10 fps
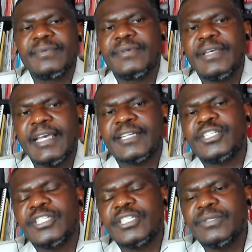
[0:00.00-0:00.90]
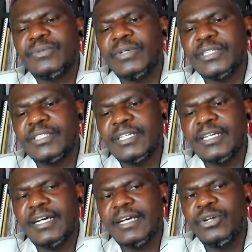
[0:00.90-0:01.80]
X was
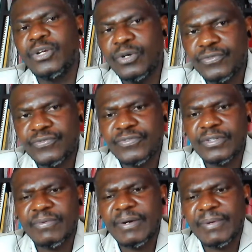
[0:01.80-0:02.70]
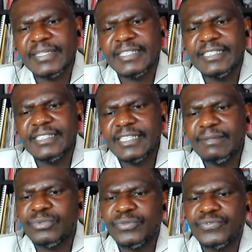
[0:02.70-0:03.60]
lawful, was in
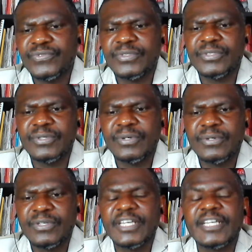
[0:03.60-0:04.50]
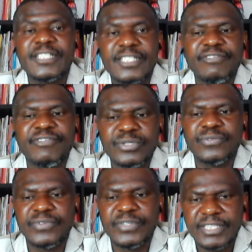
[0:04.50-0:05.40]
terms of, he had traveled
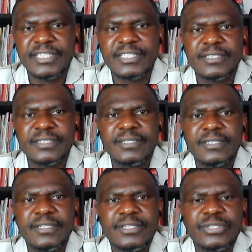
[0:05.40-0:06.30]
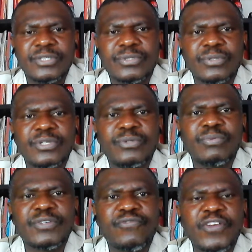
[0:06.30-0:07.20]
overseas. So it
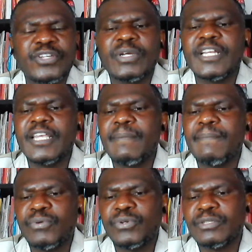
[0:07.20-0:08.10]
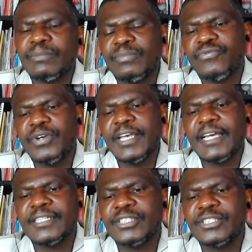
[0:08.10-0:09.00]
was factually impossible for
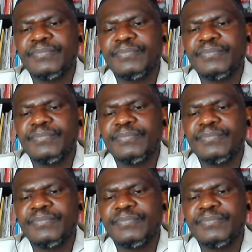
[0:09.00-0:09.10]
X